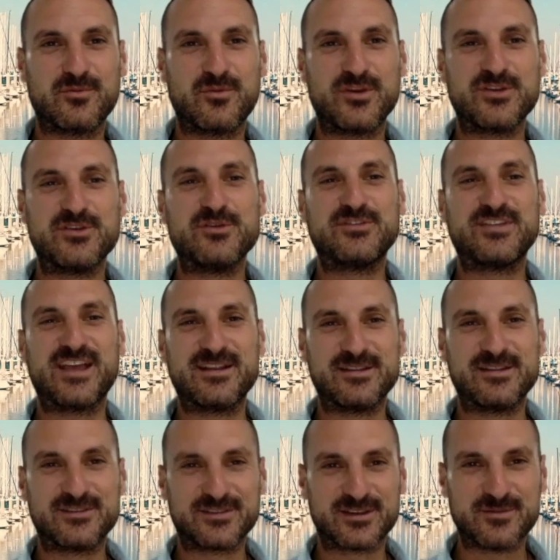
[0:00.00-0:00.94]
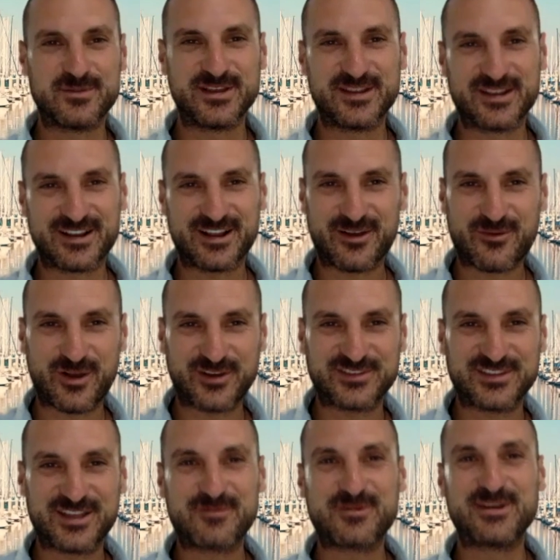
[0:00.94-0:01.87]
What you said is going to be a
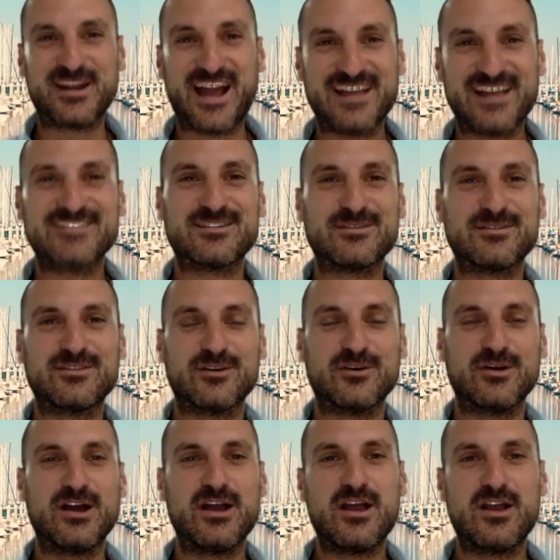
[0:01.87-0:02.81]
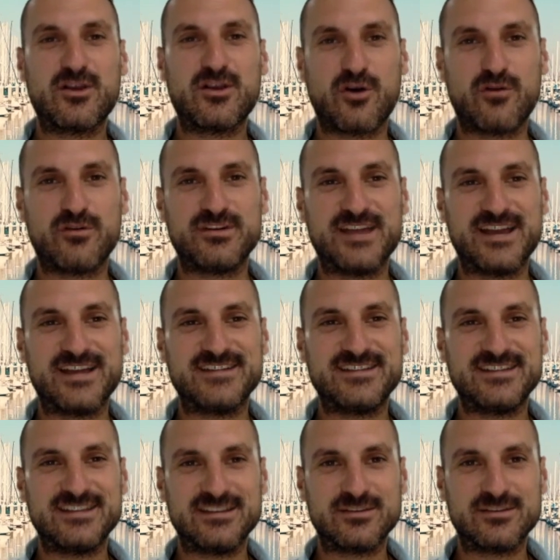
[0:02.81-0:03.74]
question I'm going to ask you. So
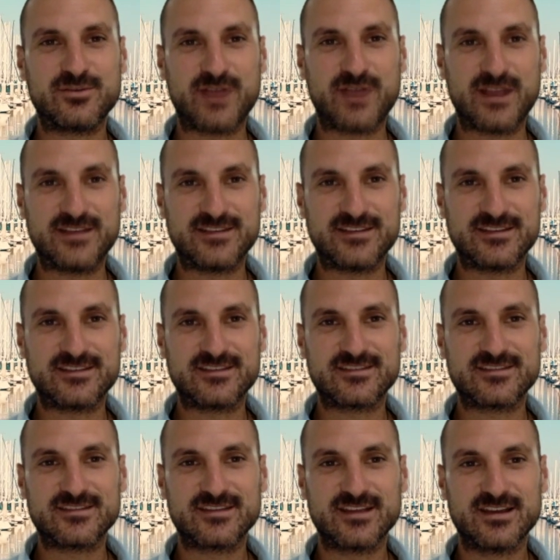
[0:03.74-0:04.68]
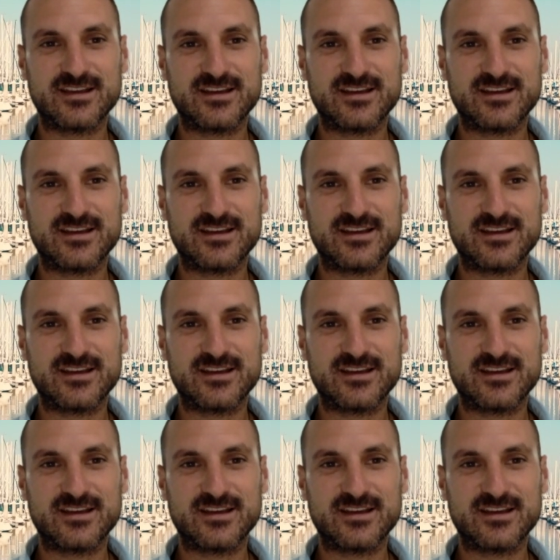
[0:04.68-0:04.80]
COVID-19 crisis,